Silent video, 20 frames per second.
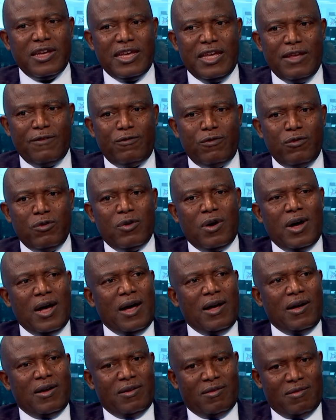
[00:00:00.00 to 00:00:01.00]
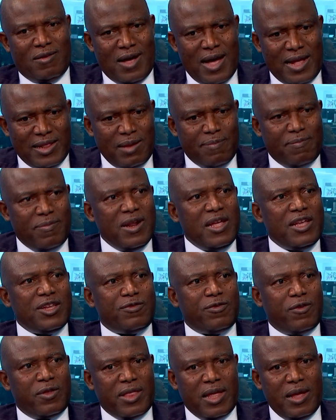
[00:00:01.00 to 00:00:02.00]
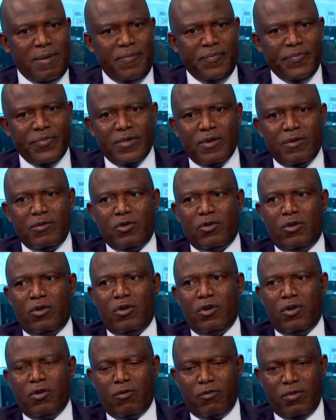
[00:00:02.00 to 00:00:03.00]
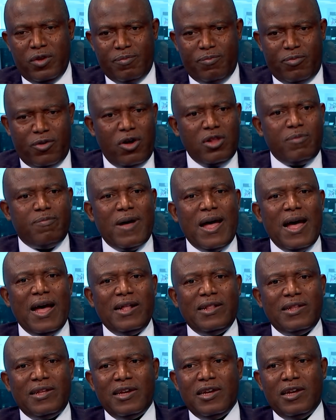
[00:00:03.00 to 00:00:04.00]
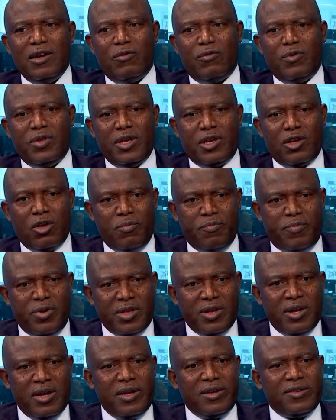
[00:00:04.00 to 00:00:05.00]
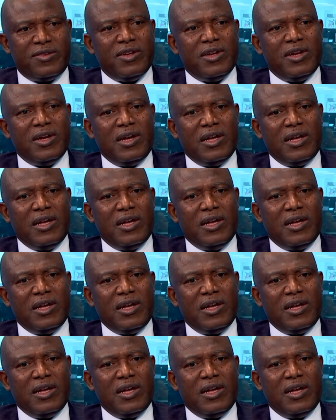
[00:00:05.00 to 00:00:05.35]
if you had a place for them, with broadband, with the computers,